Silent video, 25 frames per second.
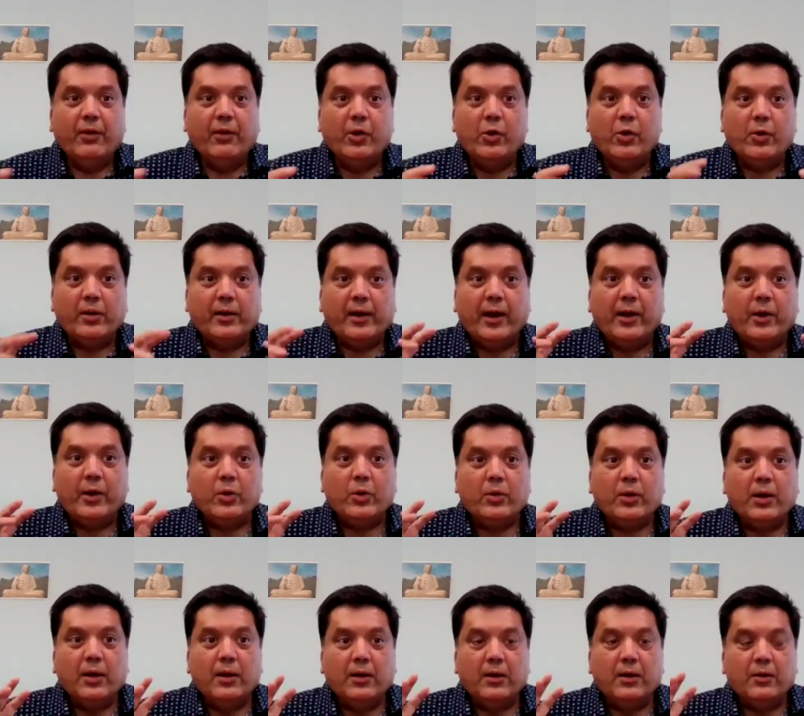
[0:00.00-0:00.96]
When you're trying
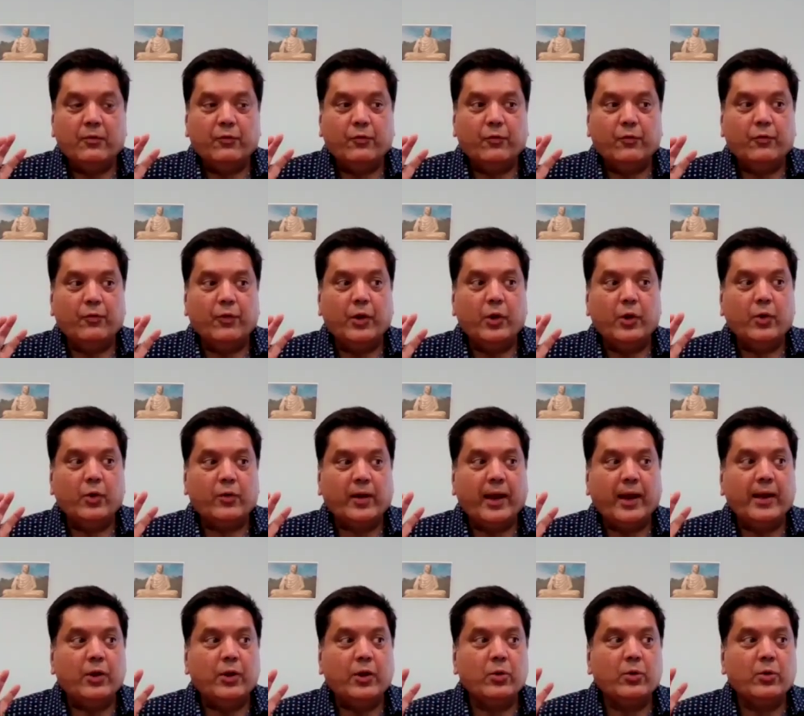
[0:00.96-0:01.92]
to when you're
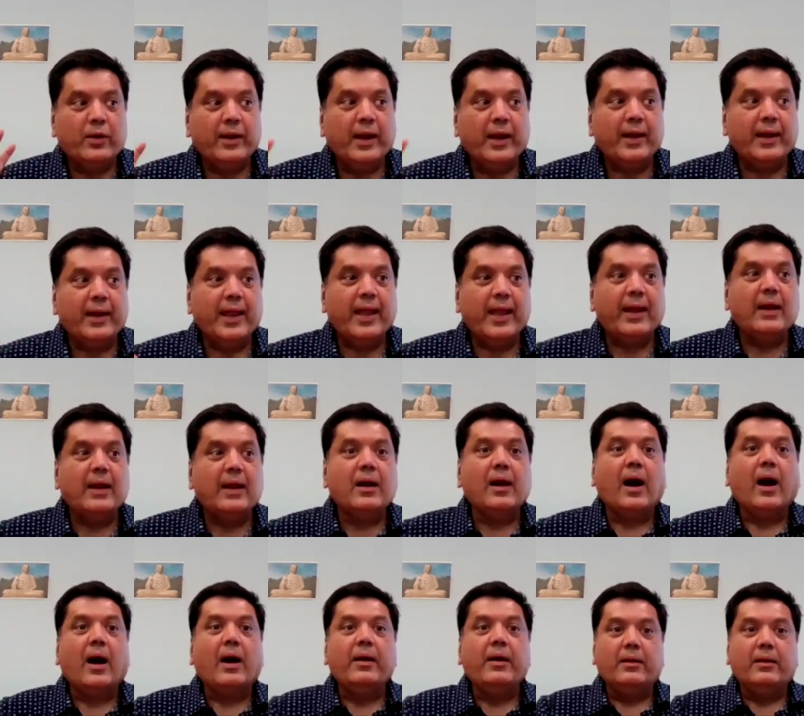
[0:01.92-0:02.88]
trying to create a
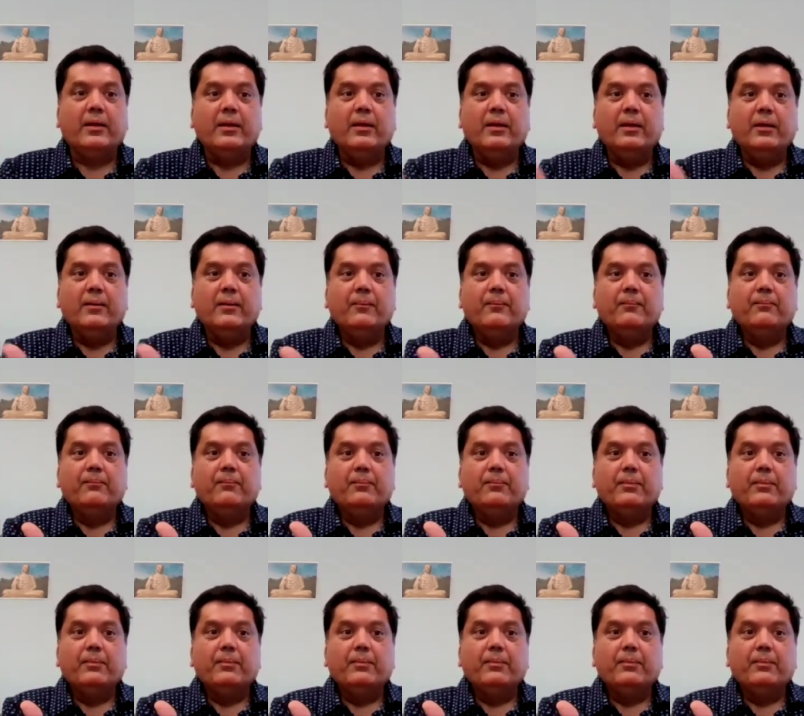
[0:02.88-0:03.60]
garden